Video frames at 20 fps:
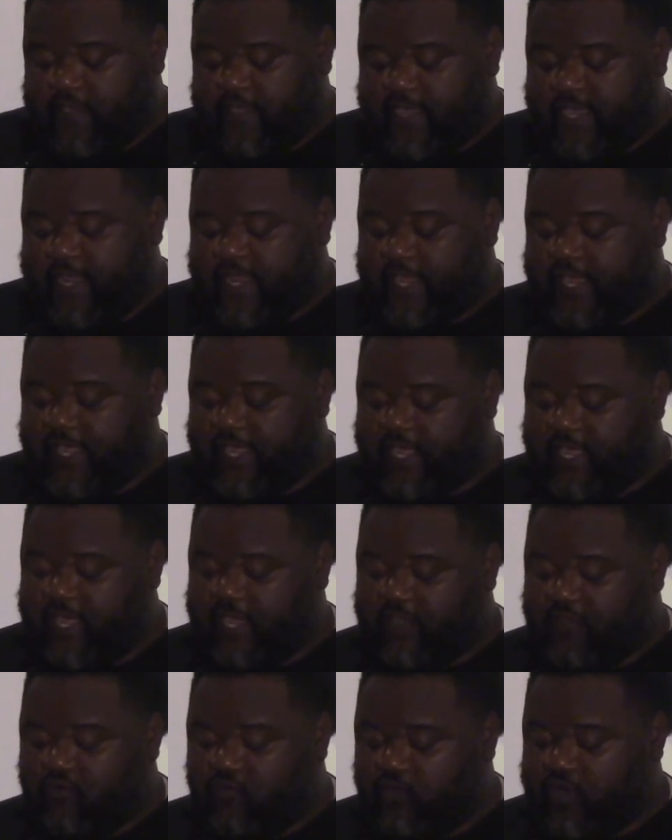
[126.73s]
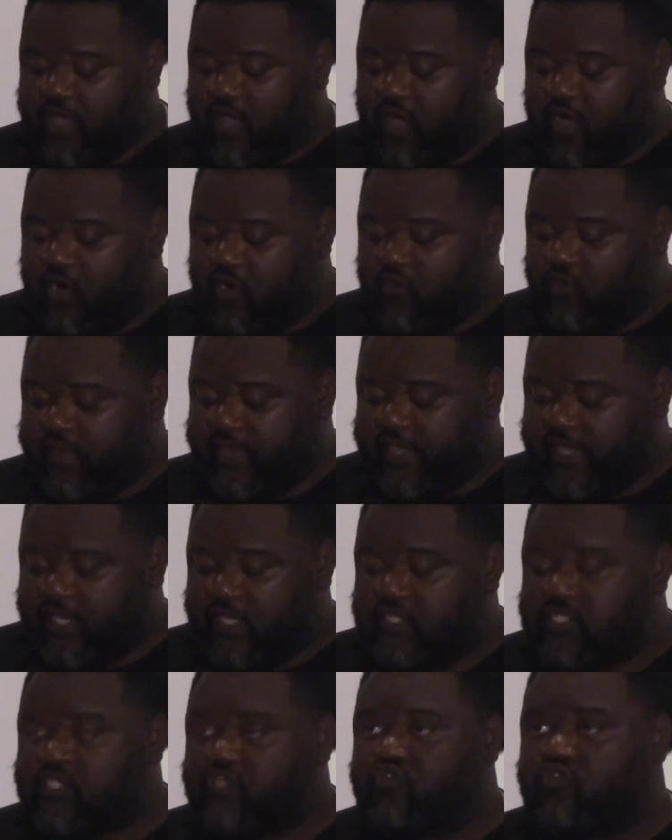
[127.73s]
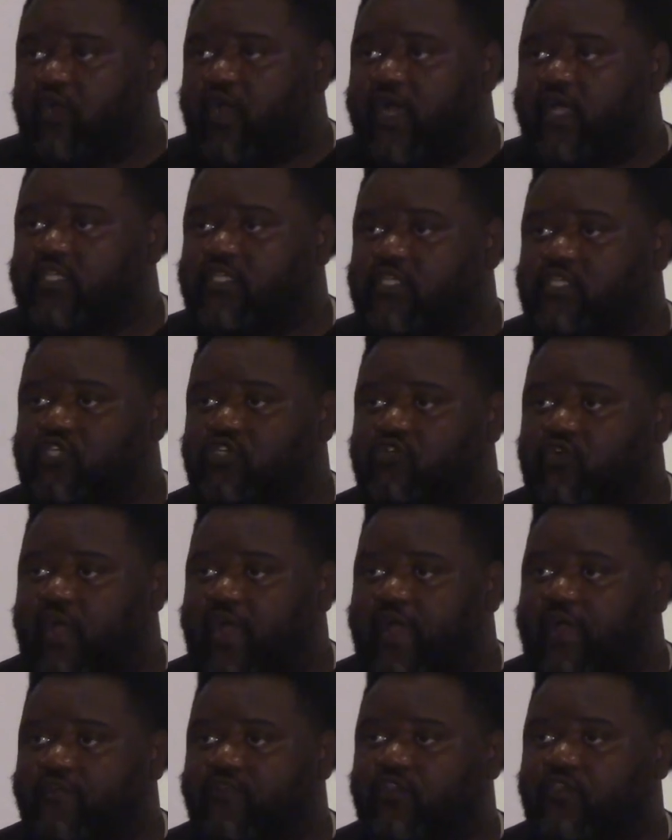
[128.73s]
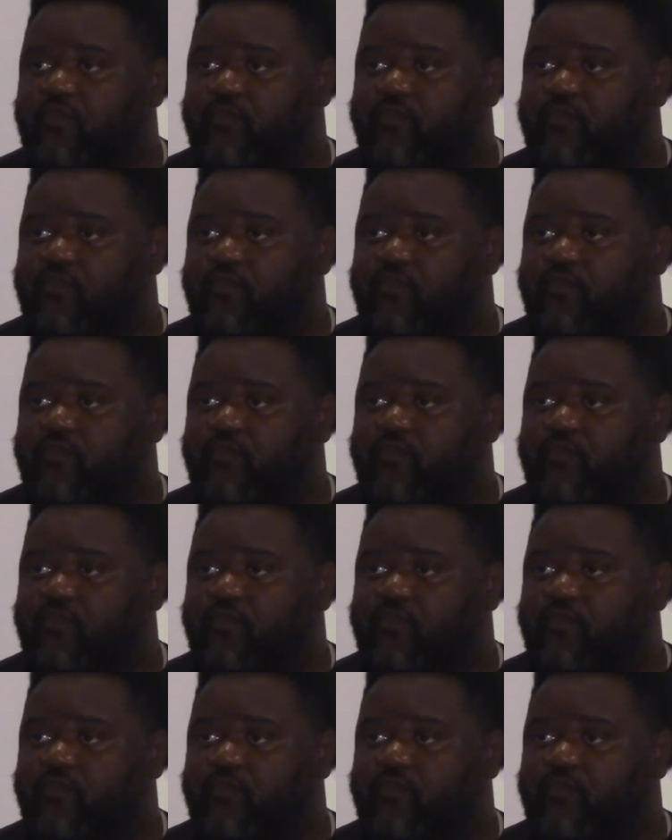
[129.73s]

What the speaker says: in the end, we always try to strive